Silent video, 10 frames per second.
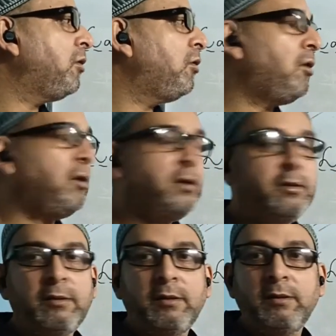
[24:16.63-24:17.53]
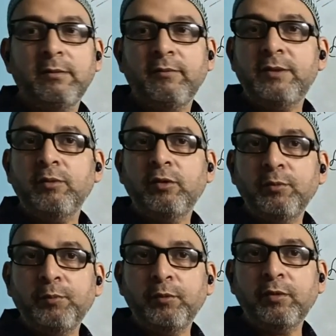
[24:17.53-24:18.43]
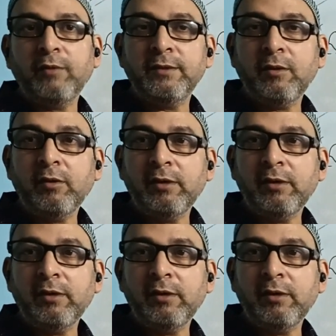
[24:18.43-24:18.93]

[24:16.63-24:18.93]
or which want to put off an